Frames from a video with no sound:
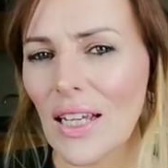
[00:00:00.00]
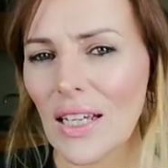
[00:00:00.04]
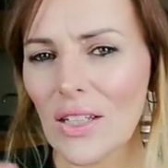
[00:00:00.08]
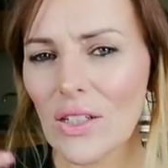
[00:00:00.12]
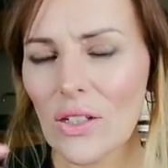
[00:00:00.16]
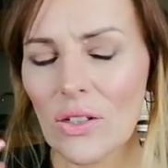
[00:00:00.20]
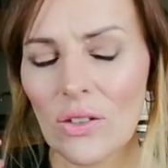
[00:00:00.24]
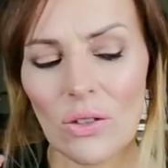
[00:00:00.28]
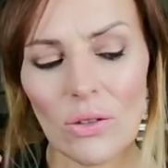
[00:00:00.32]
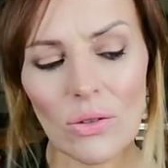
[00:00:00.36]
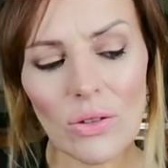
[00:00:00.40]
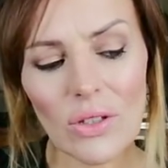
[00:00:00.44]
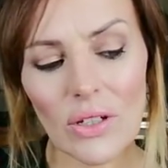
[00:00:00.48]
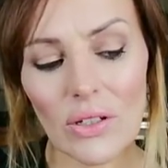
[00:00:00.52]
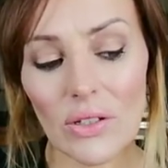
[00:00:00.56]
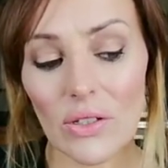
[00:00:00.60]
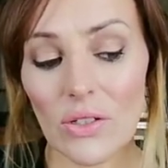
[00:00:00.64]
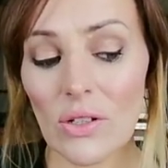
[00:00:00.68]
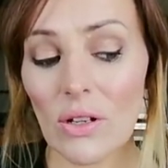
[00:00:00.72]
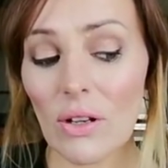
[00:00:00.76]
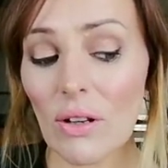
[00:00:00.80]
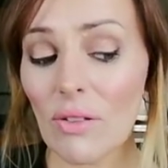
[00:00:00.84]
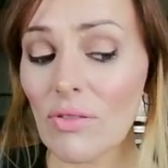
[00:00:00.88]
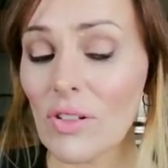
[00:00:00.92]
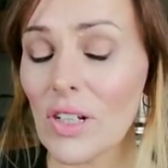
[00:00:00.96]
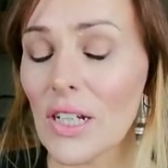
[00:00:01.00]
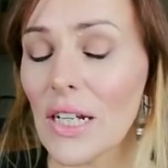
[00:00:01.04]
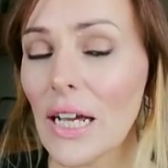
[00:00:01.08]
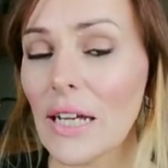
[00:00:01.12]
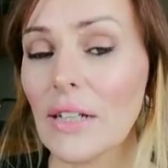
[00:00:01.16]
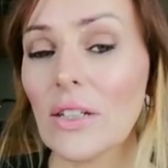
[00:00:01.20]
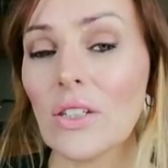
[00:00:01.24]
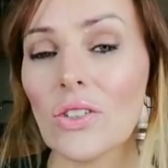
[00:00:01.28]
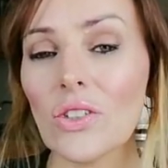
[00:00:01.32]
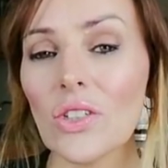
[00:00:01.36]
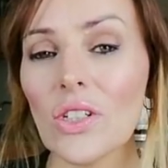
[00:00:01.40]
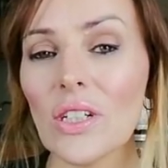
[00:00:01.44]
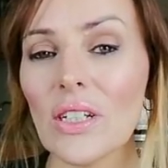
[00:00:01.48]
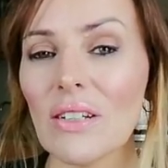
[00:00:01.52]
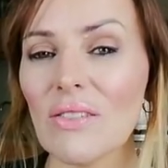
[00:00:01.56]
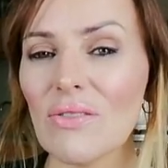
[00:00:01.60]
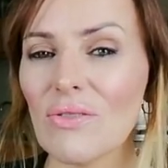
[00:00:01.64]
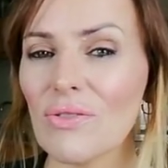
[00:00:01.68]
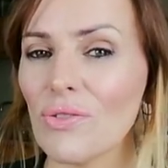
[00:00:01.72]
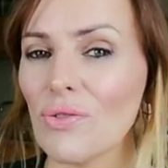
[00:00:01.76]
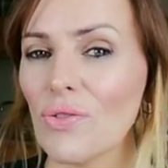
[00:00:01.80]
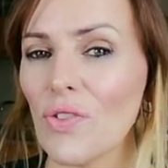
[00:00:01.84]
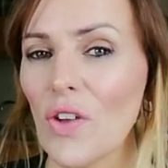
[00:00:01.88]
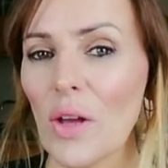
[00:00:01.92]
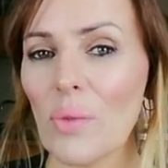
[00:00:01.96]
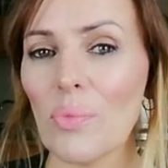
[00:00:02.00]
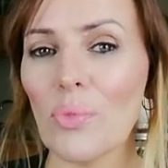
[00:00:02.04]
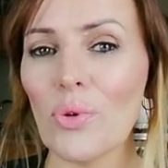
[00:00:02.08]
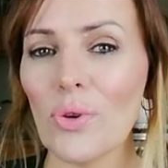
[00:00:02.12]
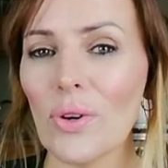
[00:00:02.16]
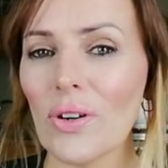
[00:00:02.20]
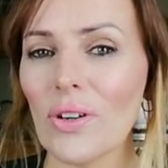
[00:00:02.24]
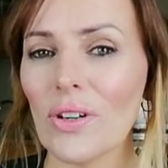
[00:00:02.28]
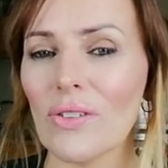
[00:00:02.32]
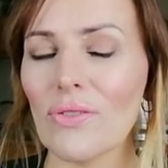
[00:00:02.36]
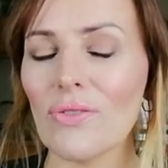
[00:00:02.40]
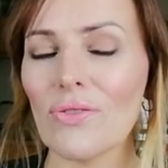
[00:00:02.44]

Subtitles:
you know, there's lovely energy in February